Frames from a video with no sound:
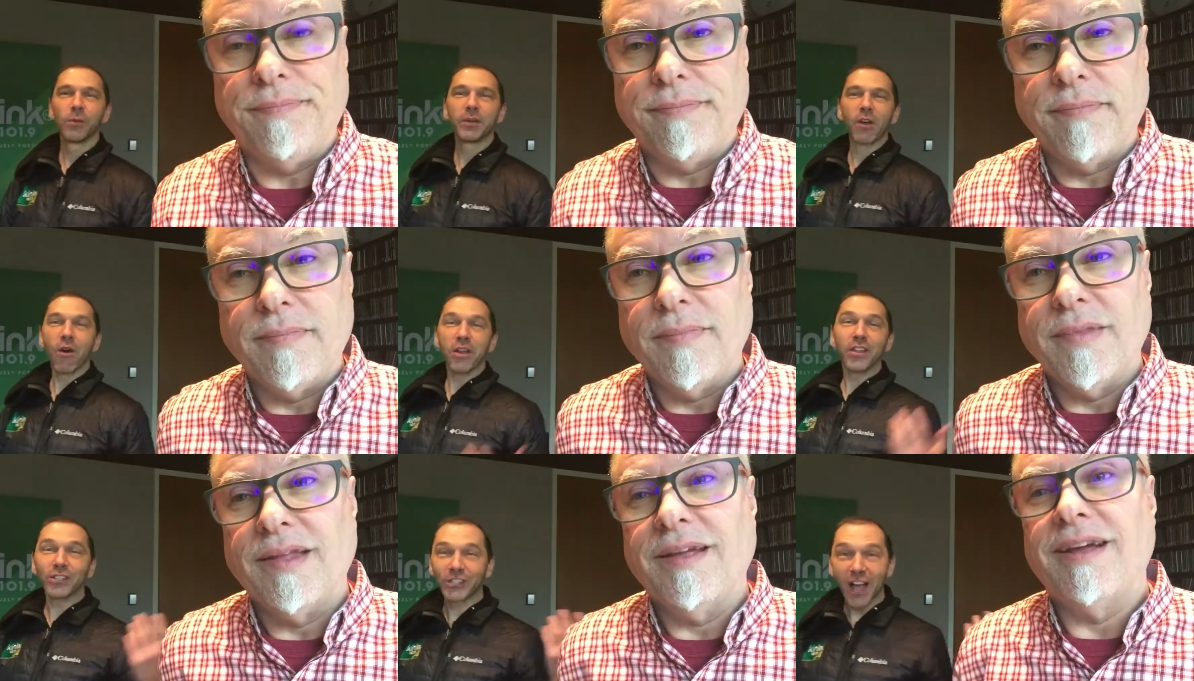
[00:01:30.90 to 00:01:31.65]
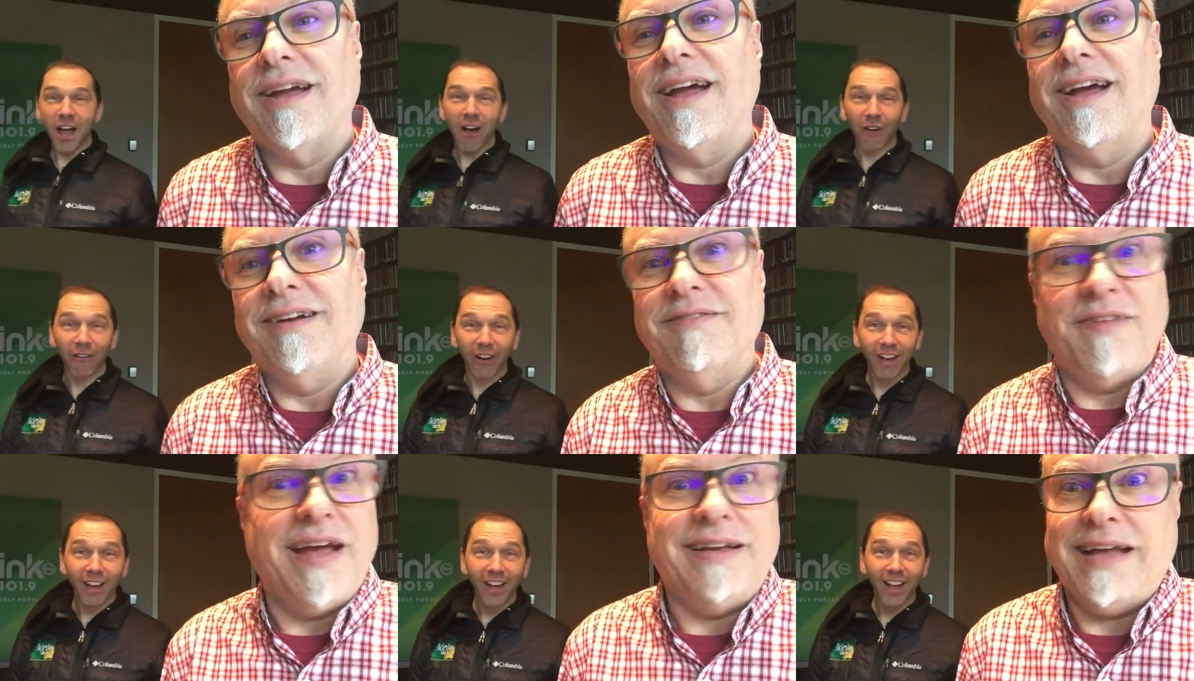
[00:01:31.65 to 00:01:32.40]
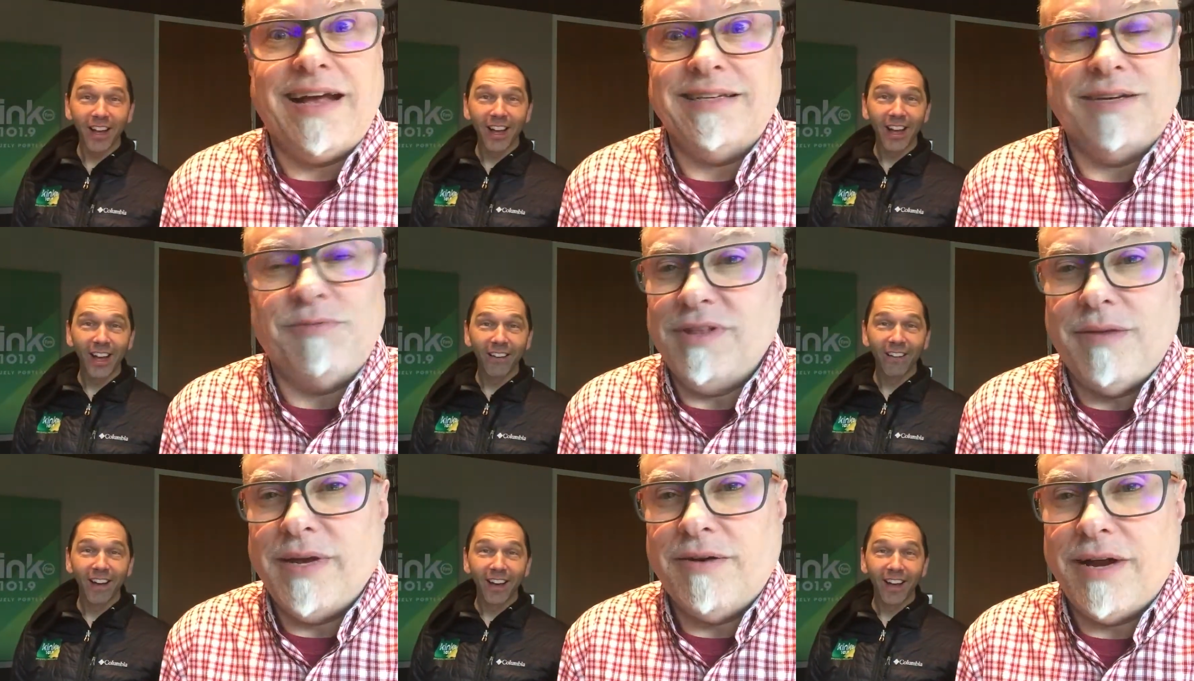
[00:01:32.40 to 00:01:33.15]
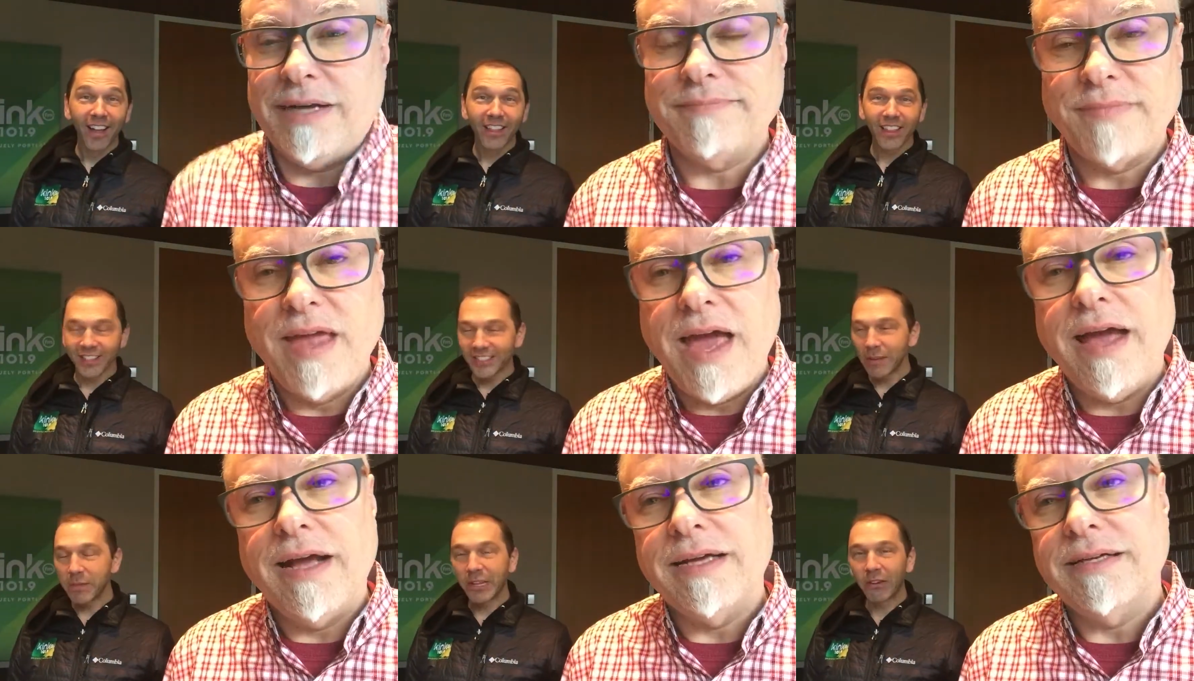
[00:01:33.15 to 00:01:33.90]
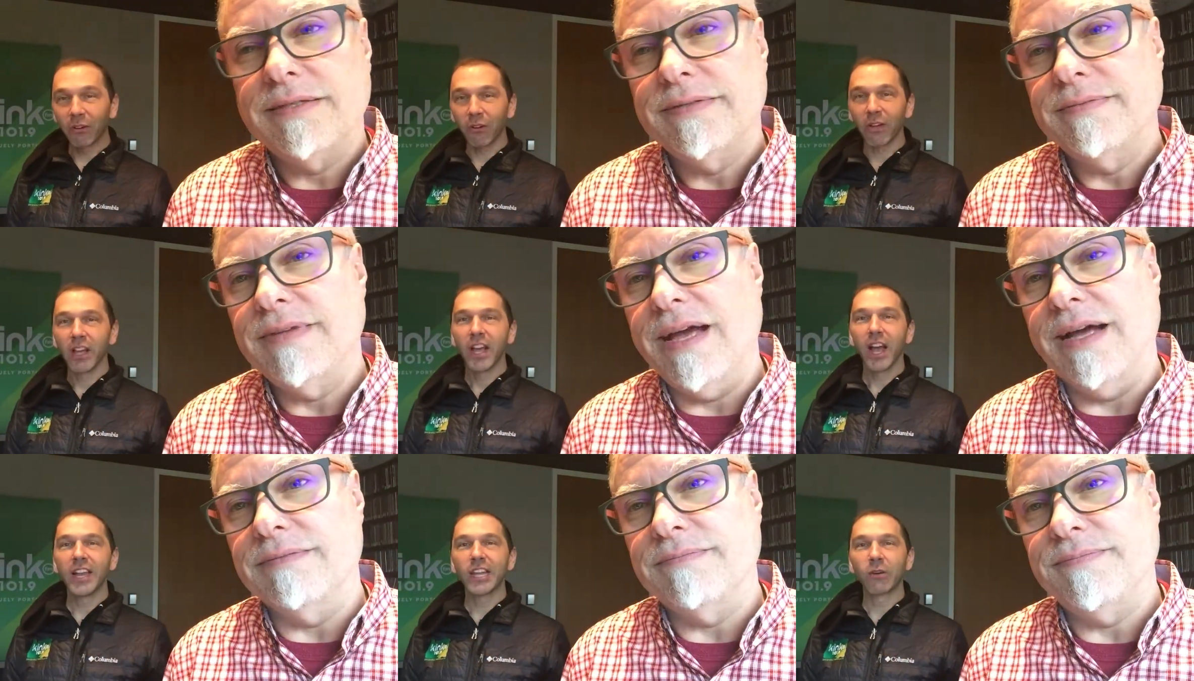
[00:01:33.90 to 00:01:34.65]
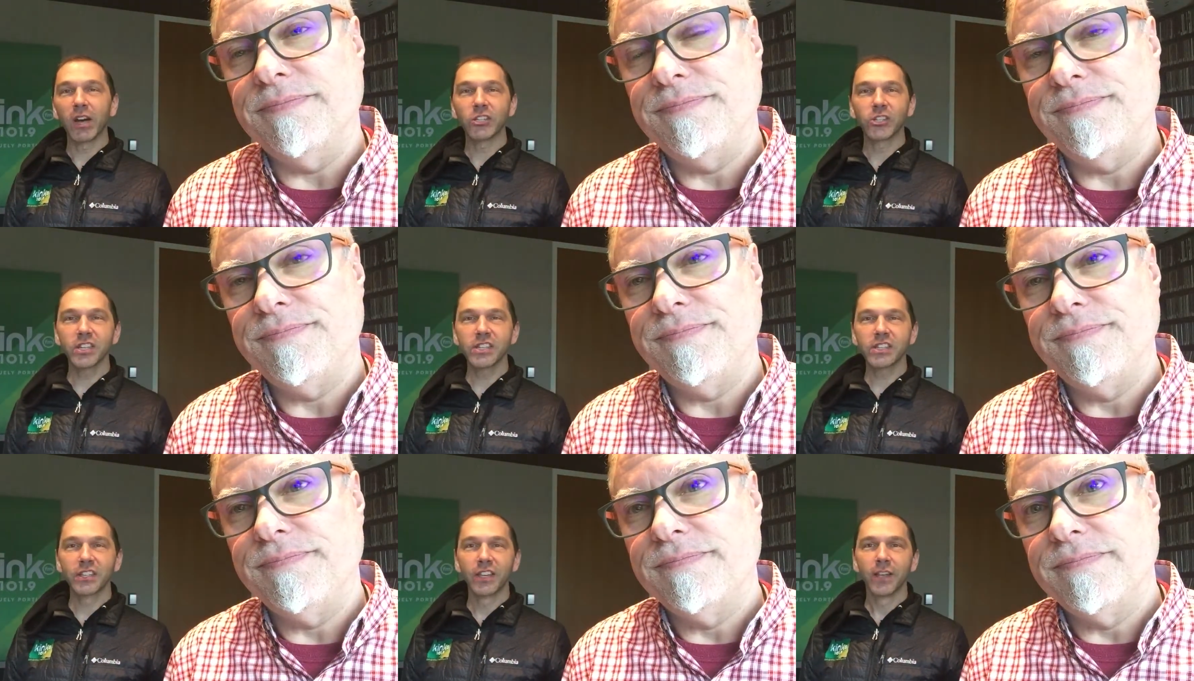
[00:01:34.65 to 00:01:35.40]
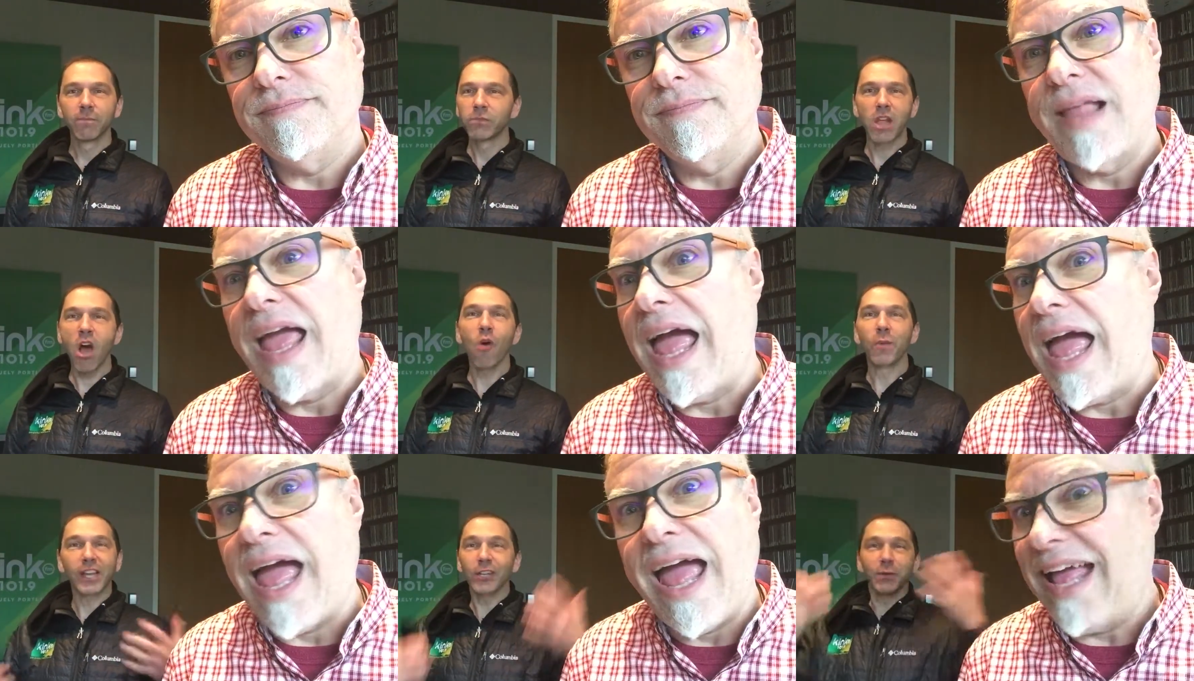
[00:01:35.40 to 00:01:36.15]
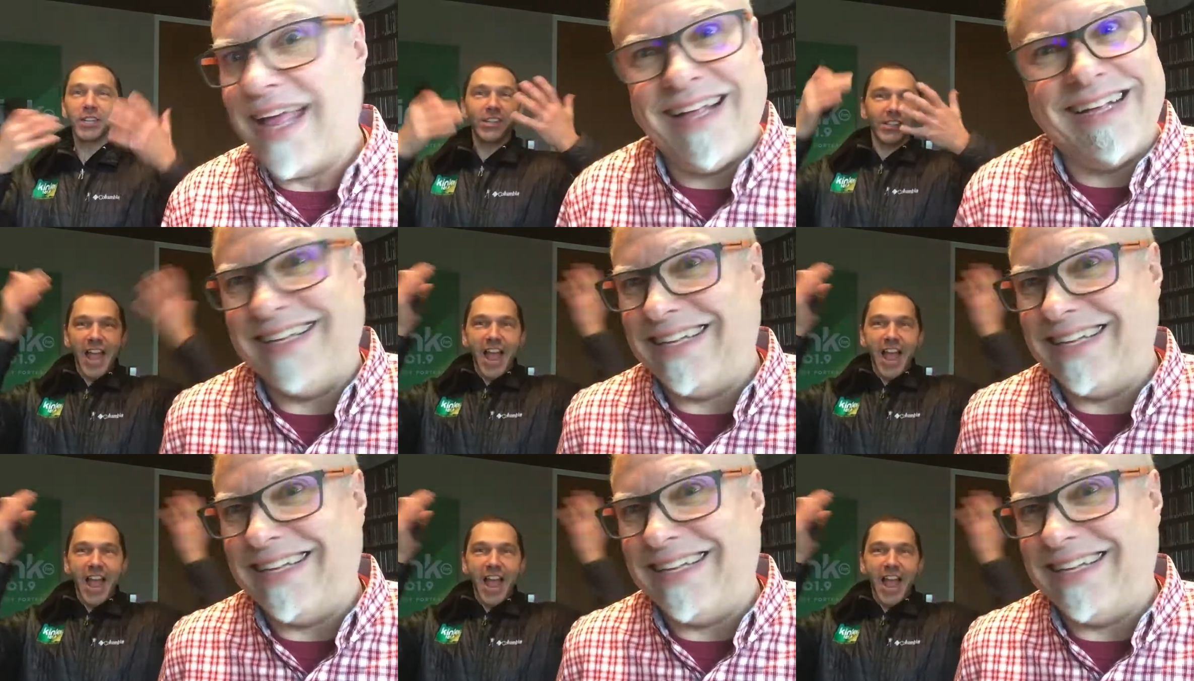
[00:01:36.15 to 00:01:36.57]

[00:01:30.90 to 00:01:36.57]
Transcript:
Speaker 1: You'll be going on the show.
Speaker 2: Fantastic. Wouldn't that be great?
Speaker 1: That's going to be cool. Yeah. Any questions? No, because we just